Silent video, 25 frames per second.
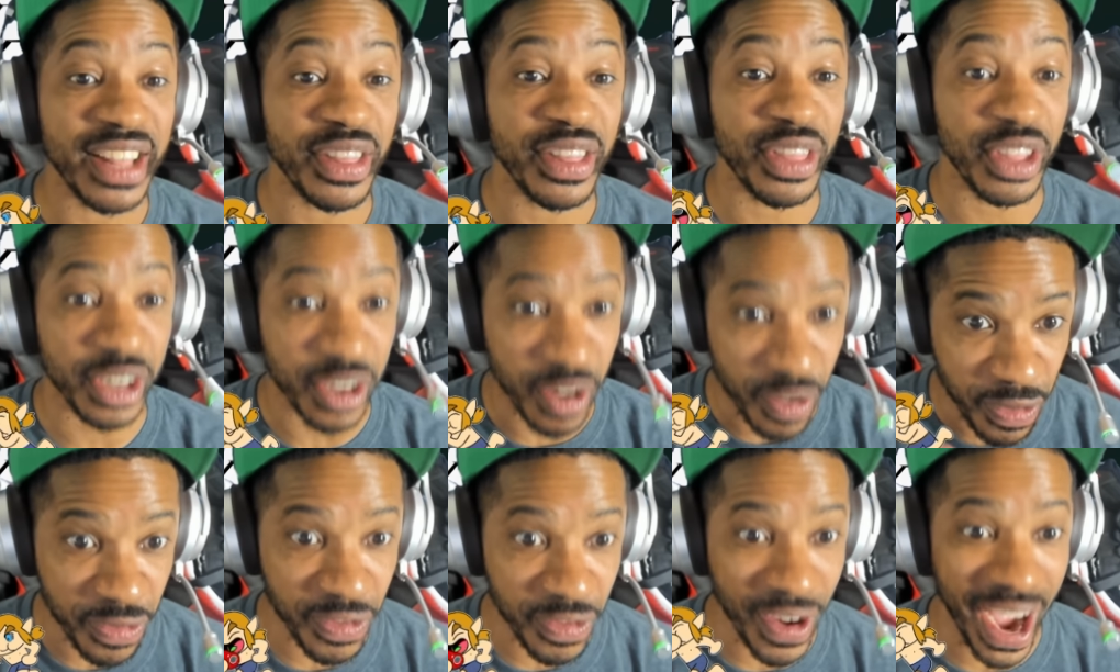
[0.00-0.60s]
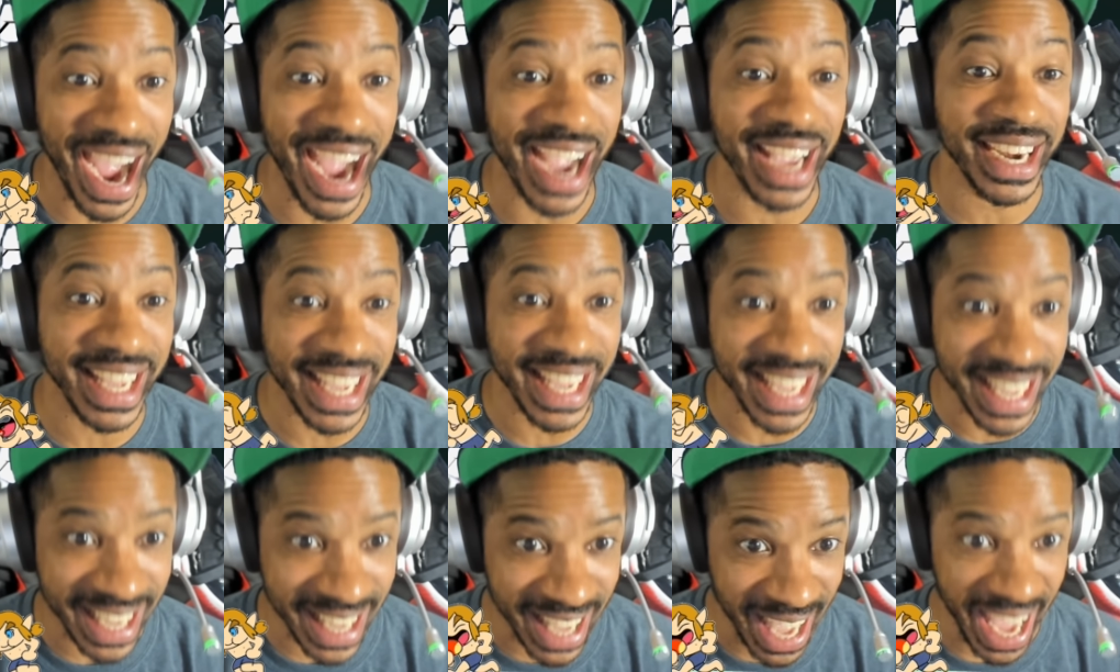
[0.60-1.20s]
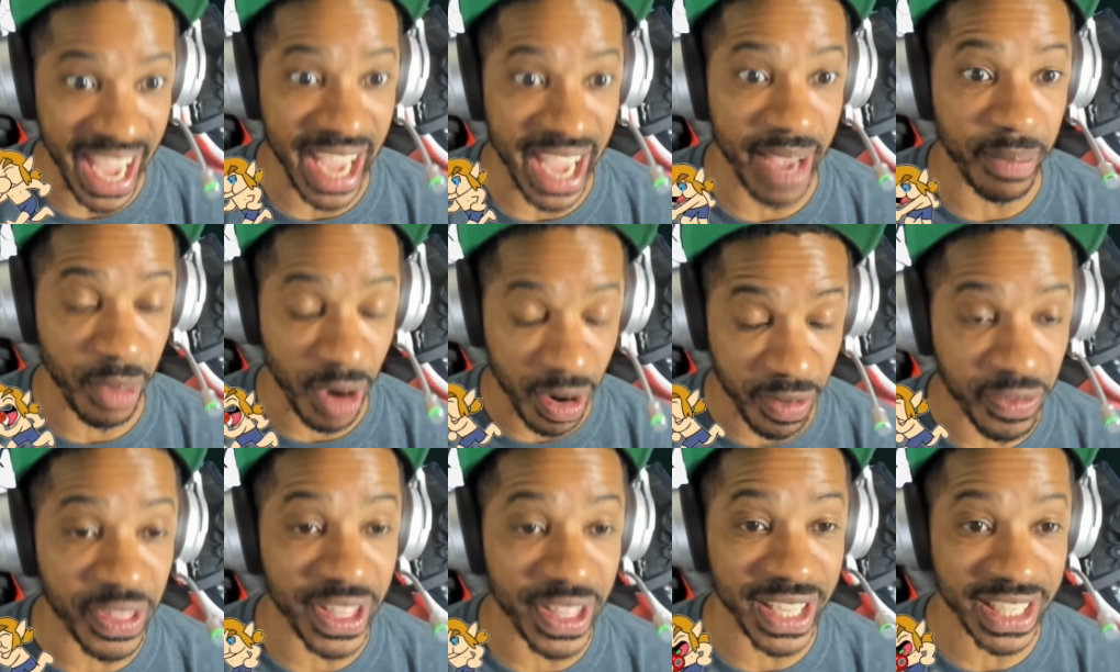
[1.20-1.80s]
the defining game
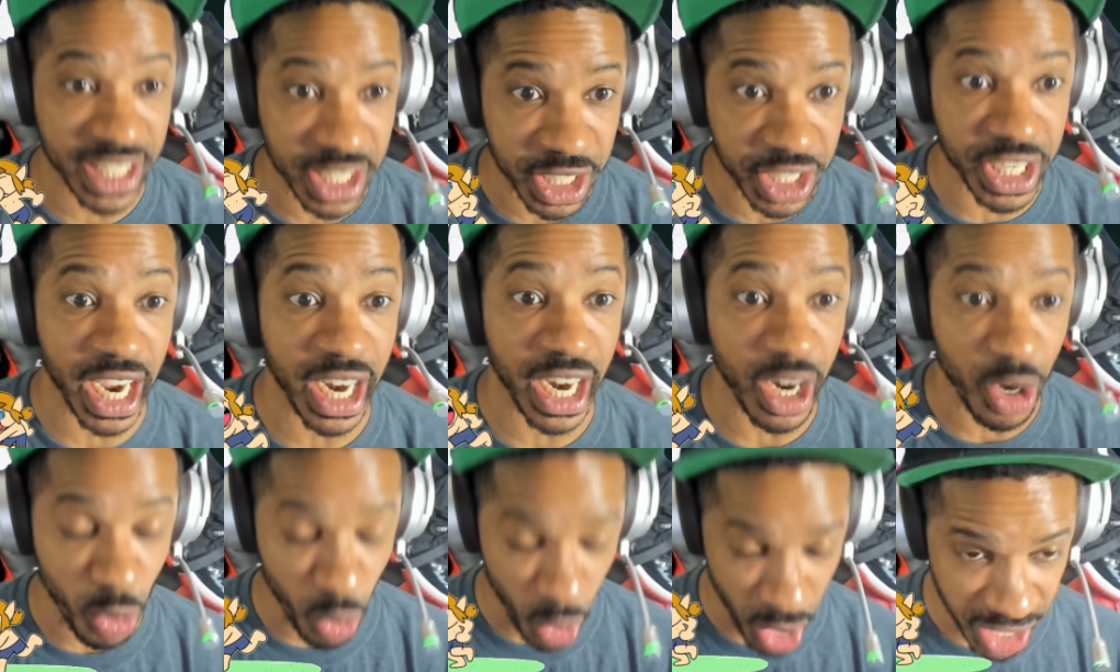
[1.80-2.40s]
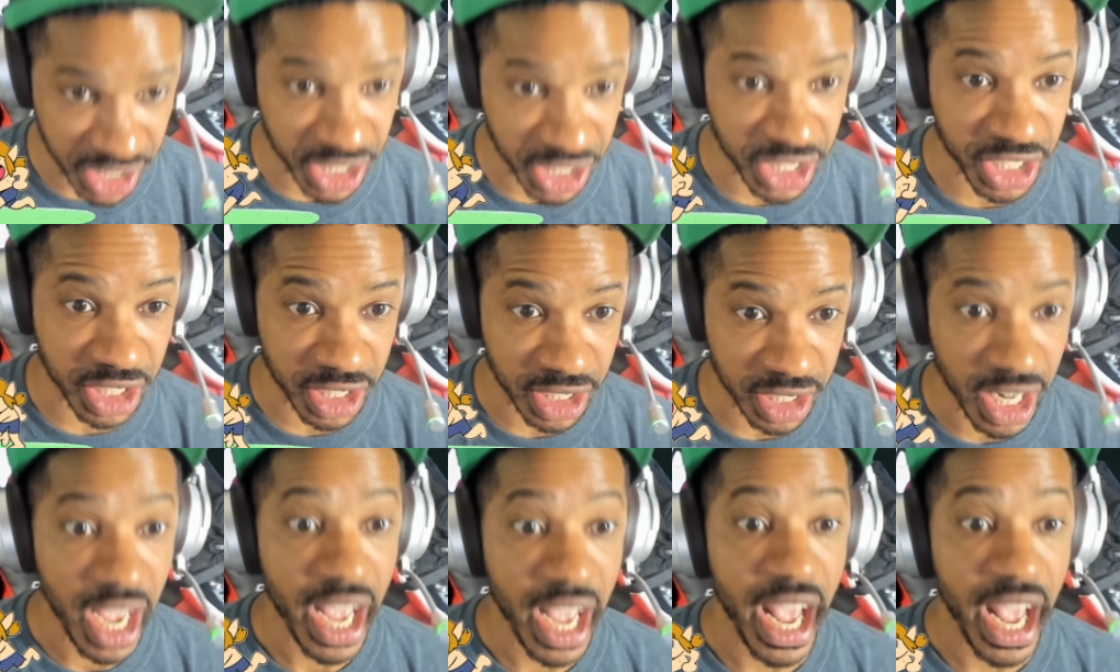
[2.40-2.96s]
of this generation.